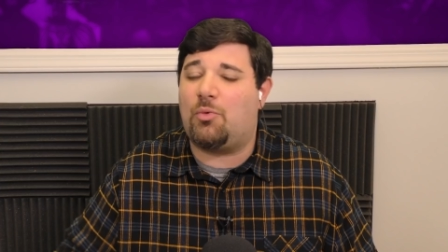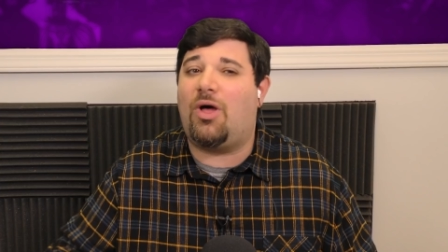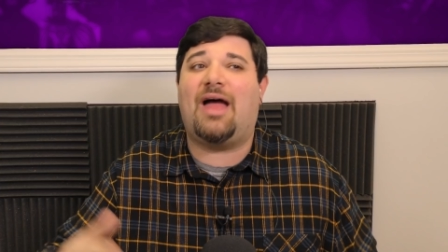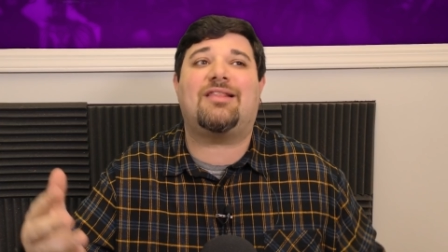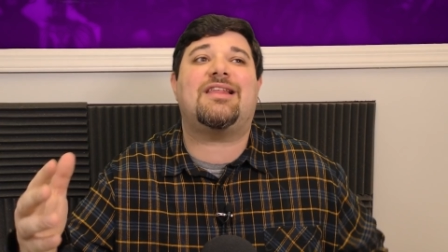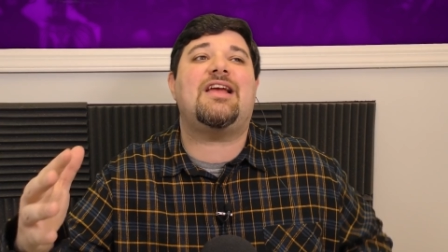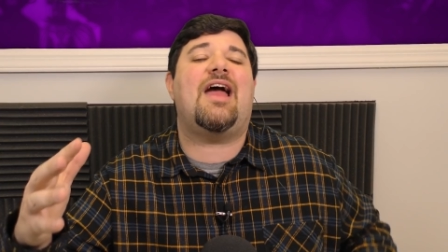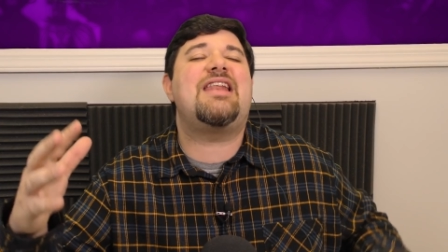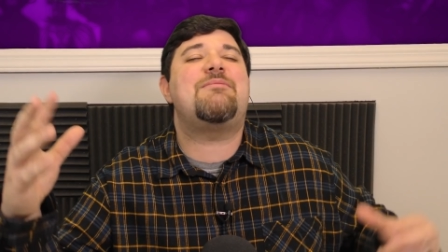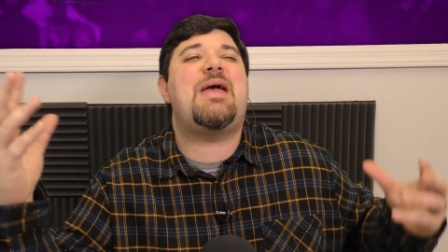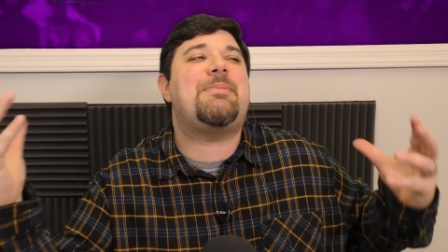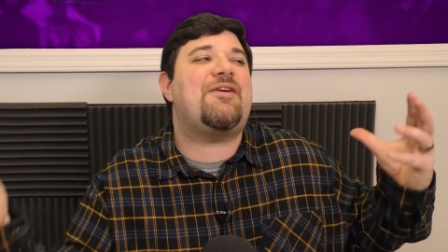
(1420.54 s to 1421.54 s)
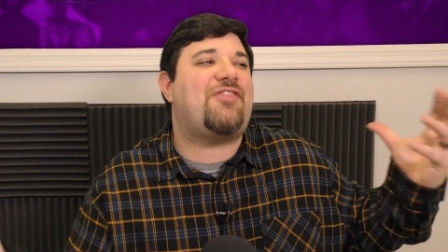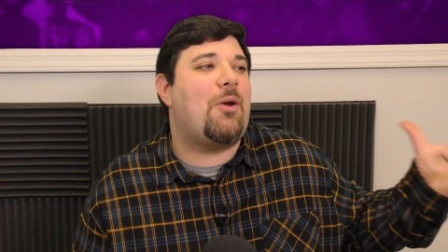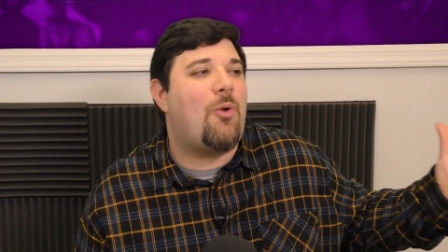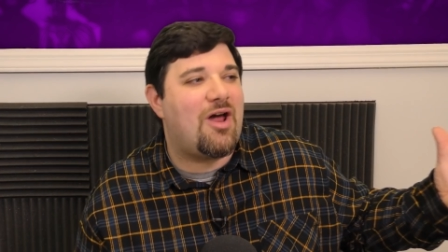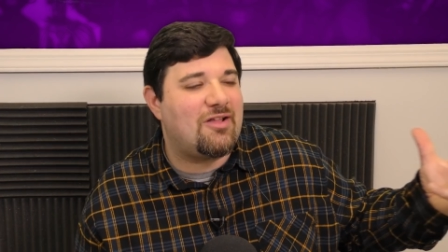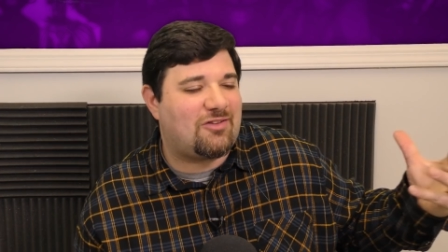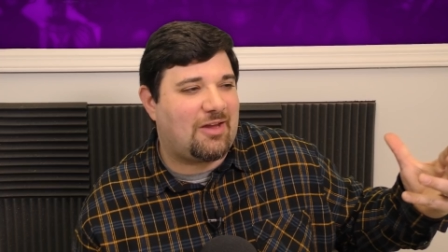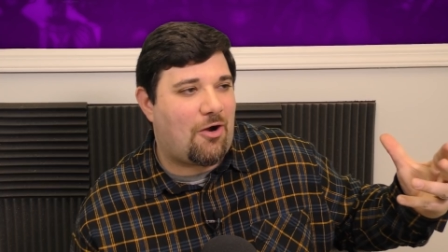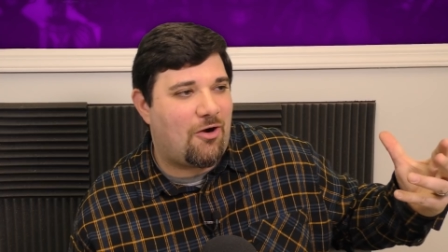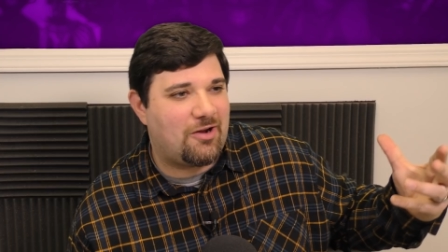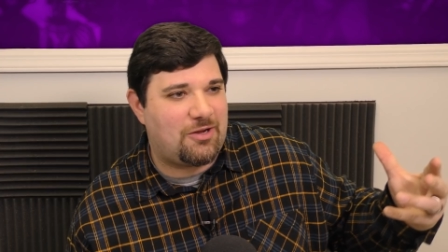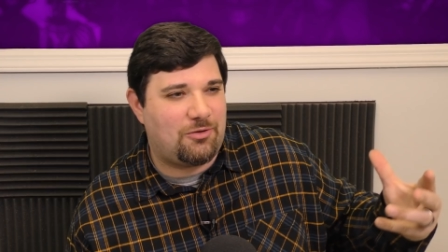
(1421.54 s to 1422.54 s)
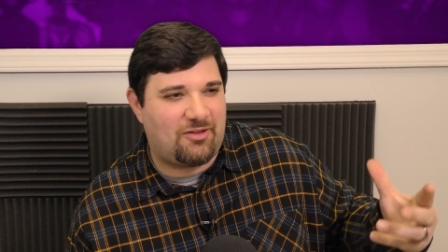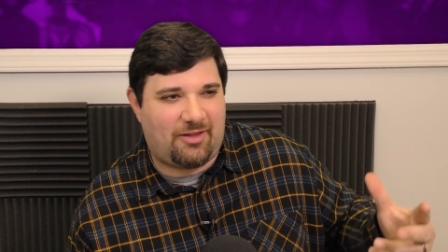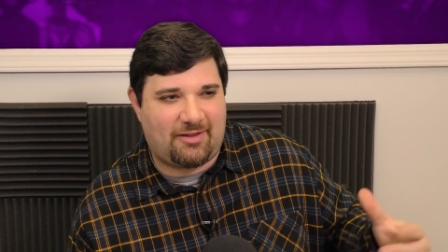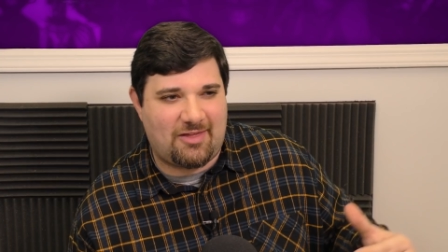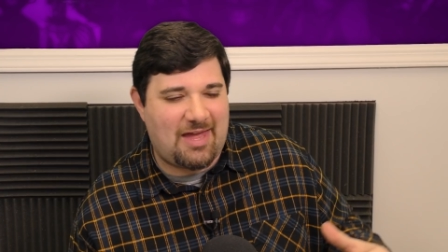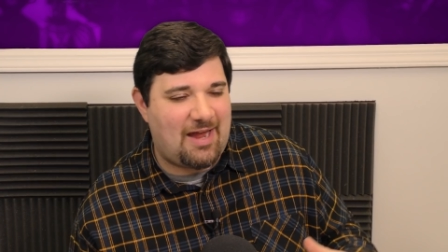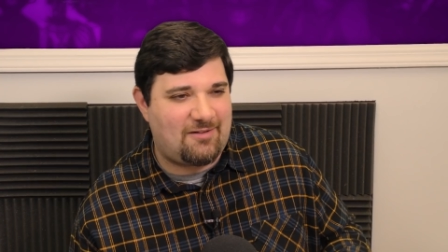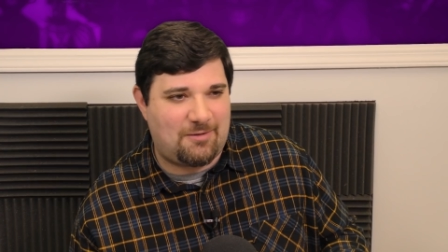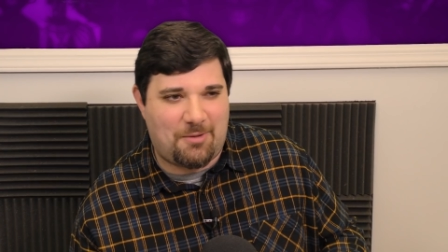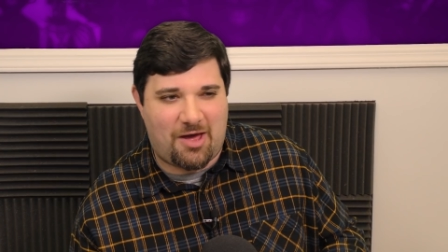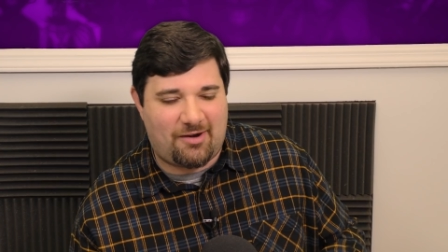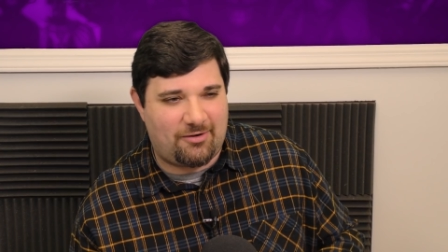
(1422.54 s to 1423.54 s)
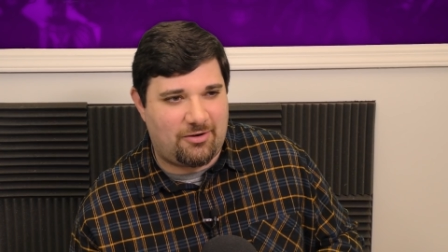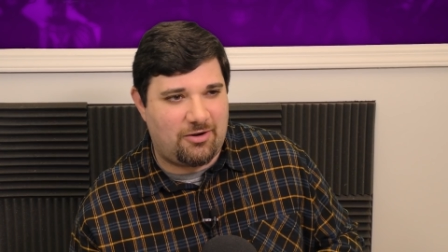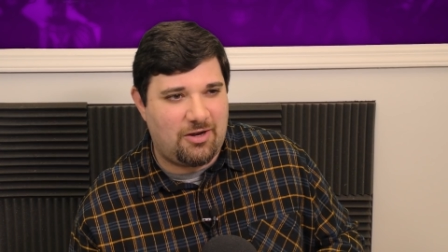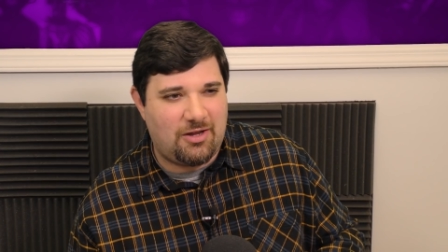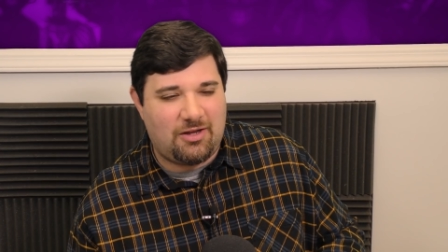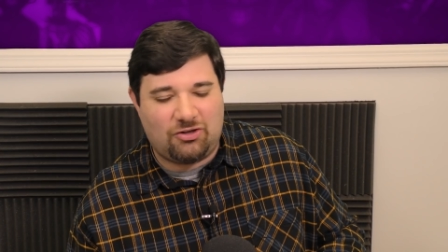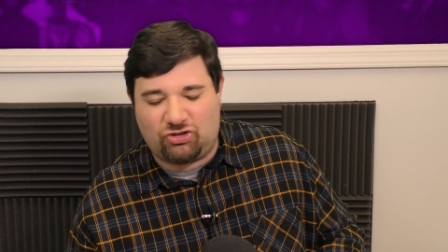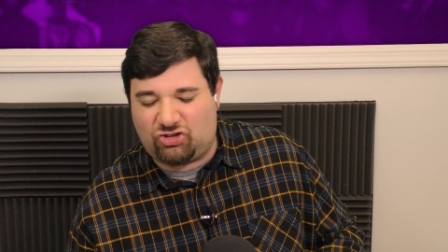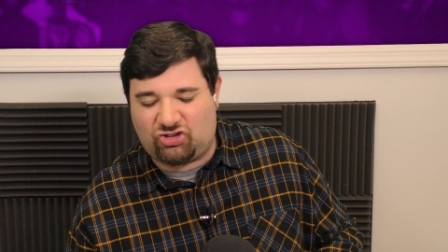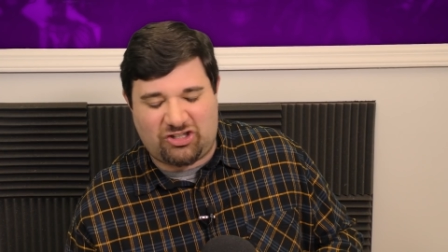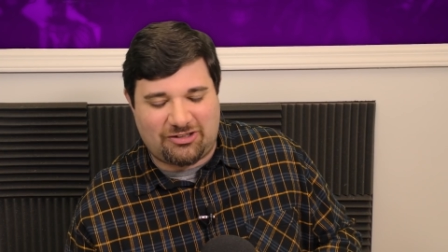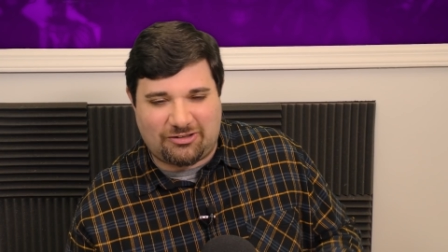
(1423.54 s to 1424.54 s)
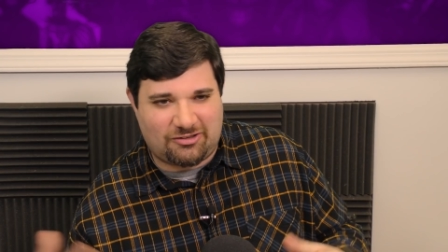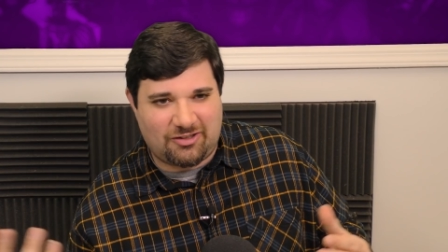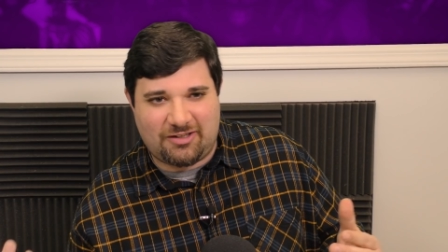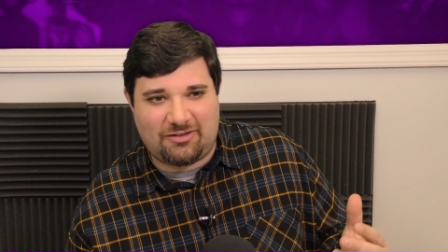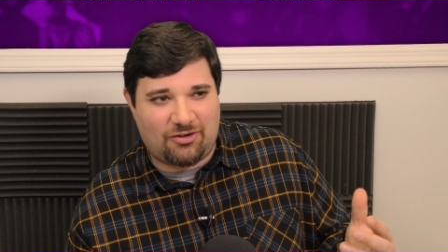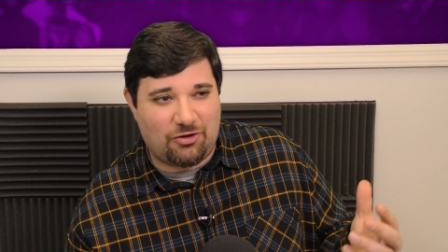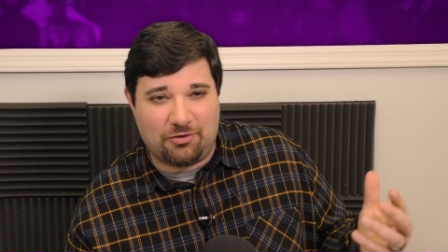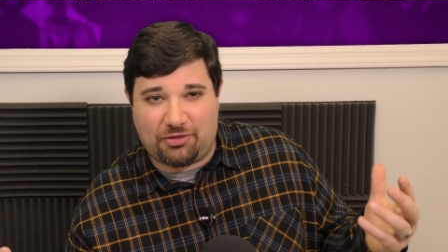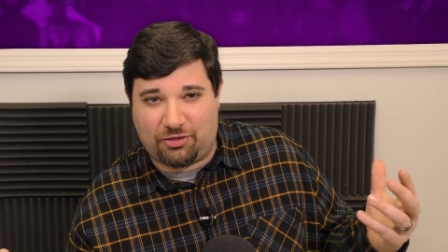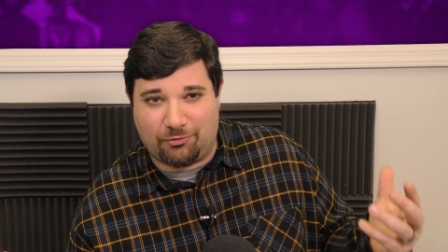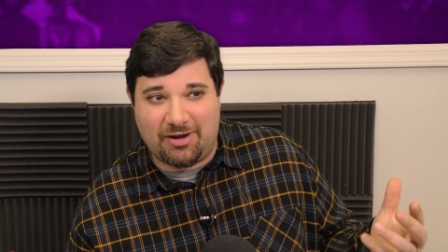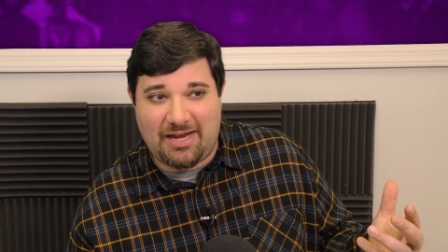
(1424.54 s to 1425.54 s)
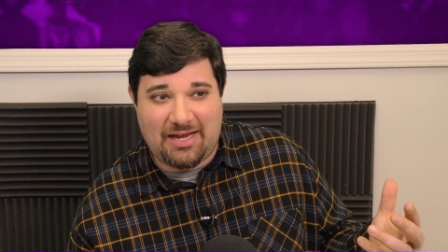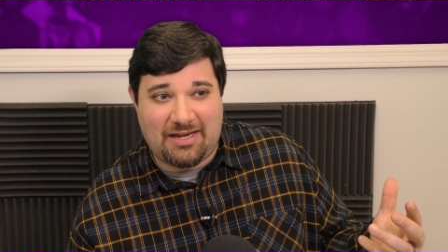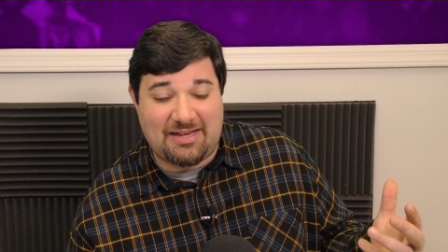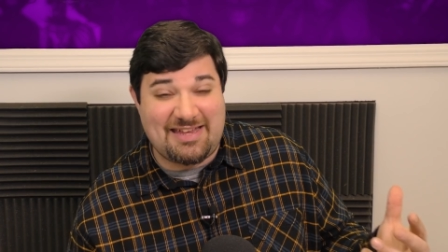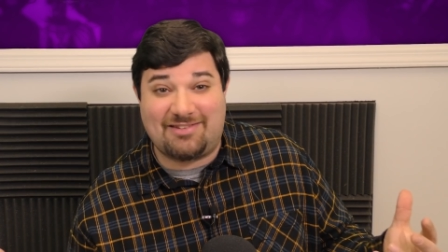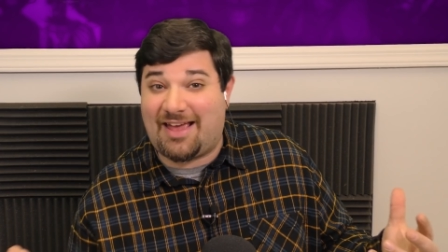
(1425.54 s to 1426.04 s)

Well, at least, and maybe if they wanted to, like, argue that, like, the Anti-Monitor shielded Earth 3,